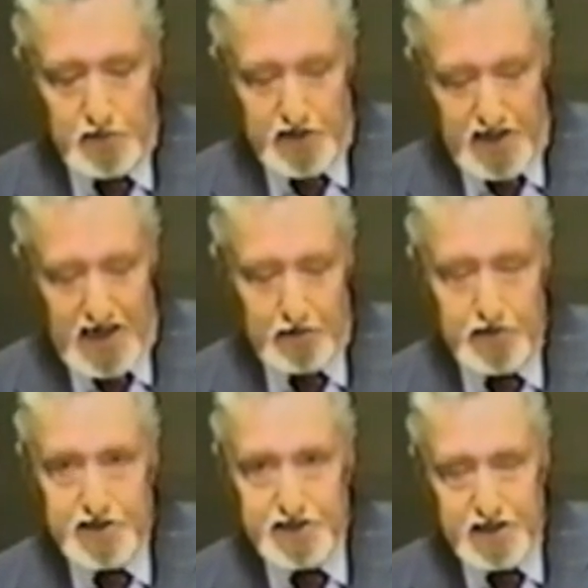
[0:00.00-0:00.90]
that I
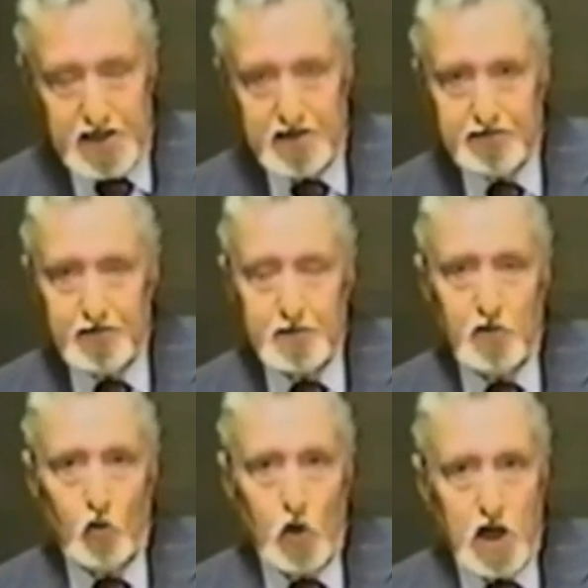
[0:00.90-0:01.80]
received from a
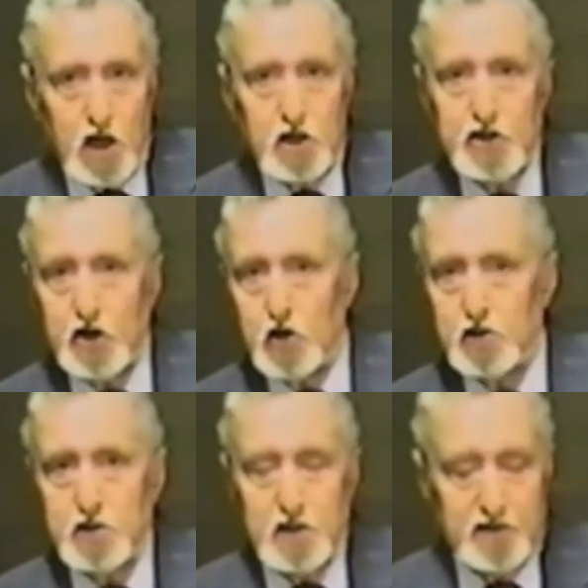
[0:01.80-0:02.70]

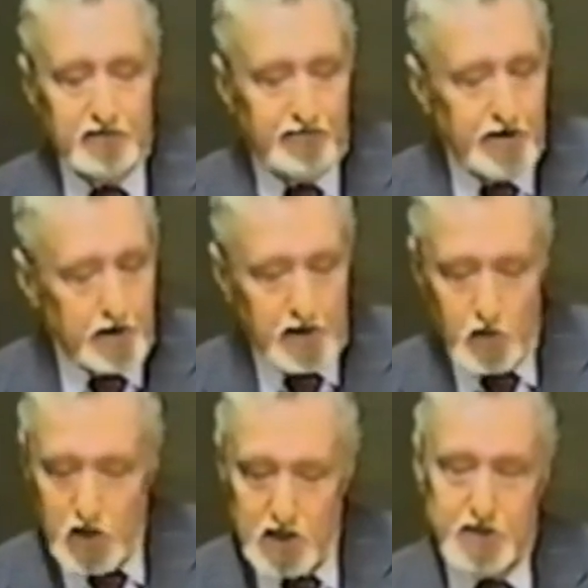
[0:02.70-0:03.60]
well-known, very
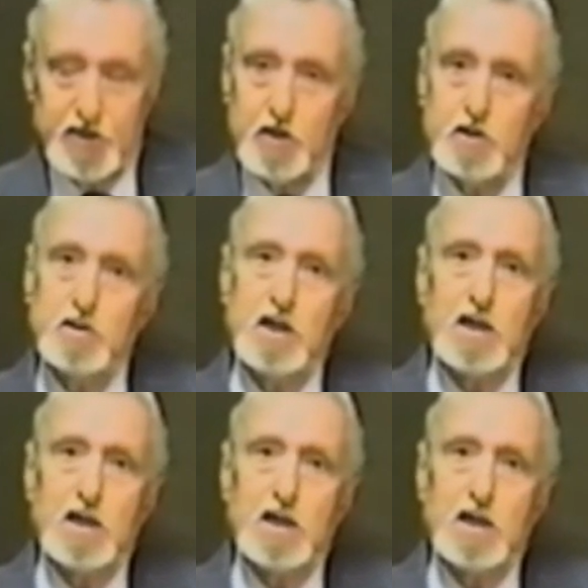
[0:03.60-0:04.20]
well-known,